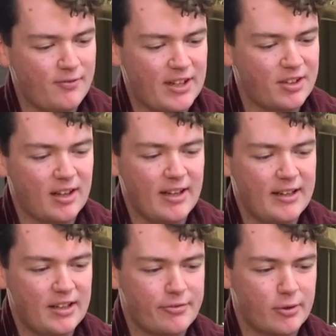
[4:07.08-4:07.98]
a clear
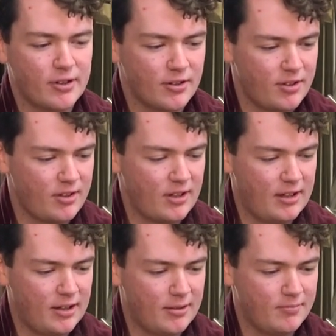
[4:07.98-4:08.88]
difference.
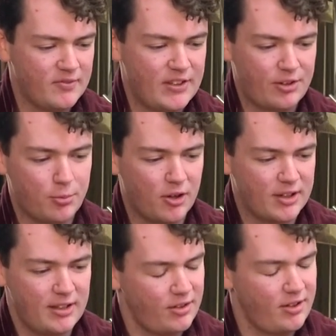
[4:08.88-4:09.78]
This one
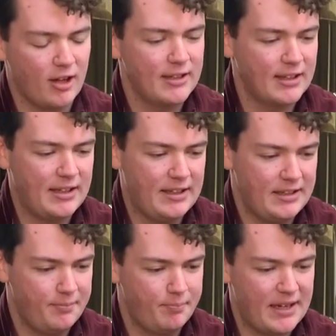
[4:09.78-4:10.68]
is
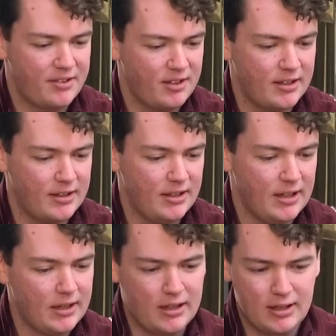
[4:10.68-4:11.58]
slightly better.
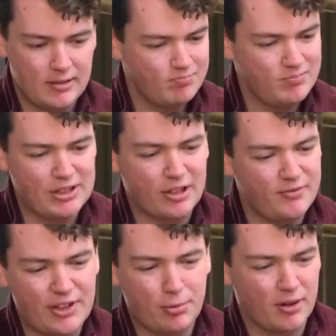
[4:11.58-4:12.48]

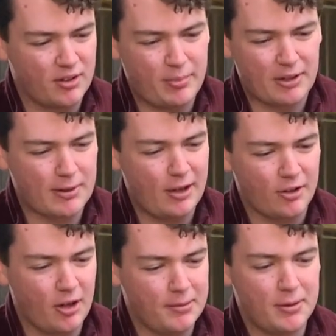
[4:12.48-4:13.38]
This one's been around a
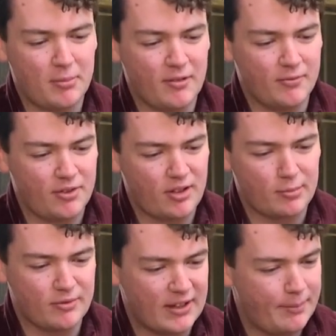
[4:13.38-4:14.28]
couple of months.
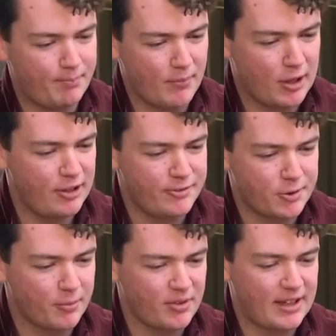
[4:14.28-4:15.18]
Some of that might have
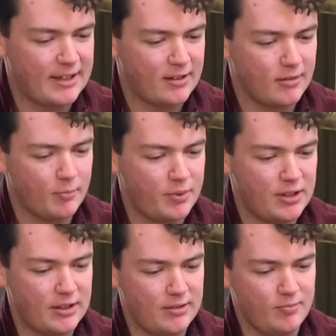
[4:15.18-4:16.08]
dropped out, but